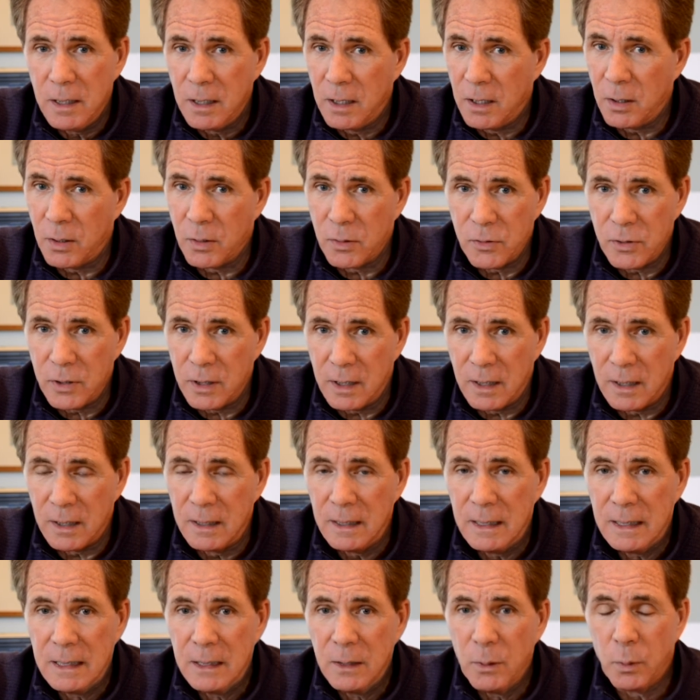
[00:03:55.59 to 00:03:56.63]
Because
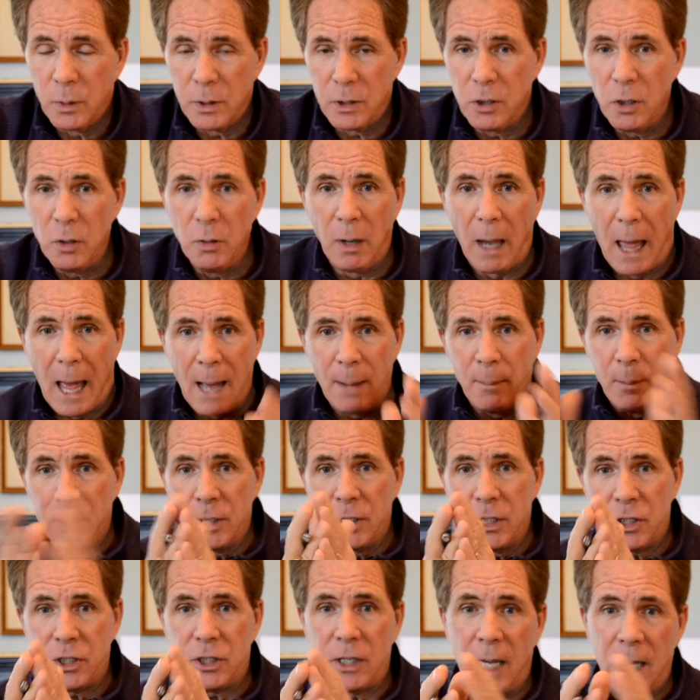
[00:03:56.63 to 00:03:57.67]
when two linemen
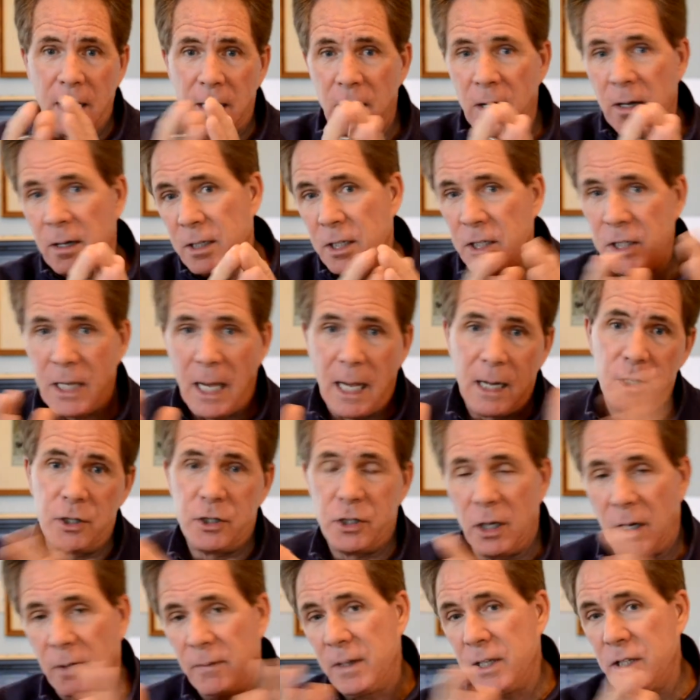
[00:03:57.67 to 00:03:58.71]
just stand there and just kind of
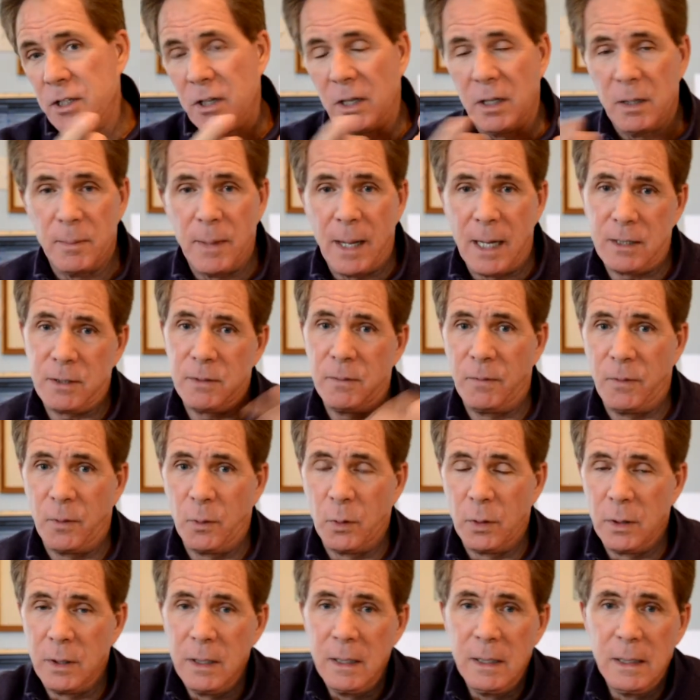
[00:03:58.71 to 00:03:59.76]
shove each other back and
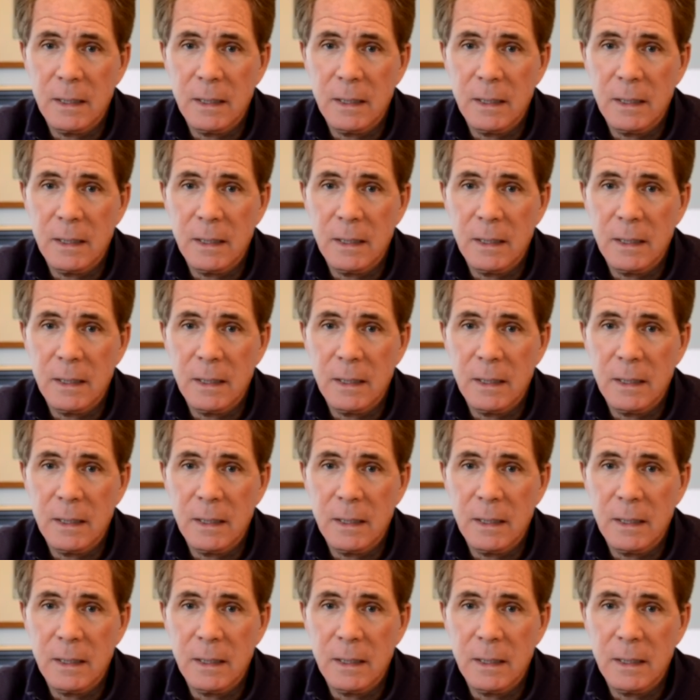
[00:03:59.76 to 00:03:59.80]
forth,